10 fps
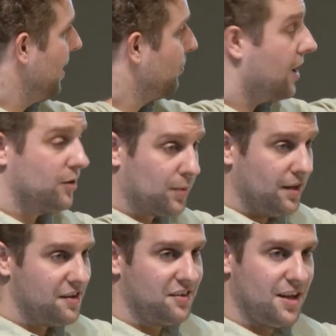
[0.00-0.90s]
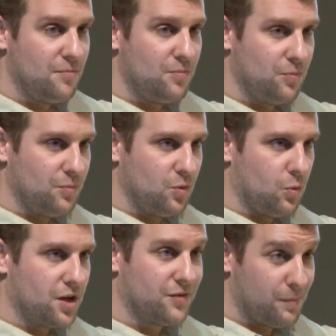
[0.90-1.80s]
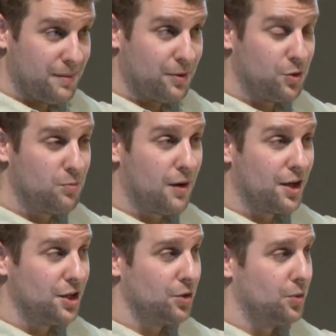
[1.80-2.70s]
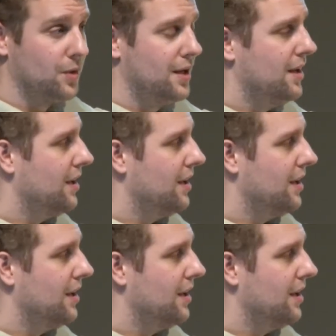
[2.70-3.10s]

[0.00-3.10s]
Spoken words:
to you by Prosperous, the same wonderful people who brought you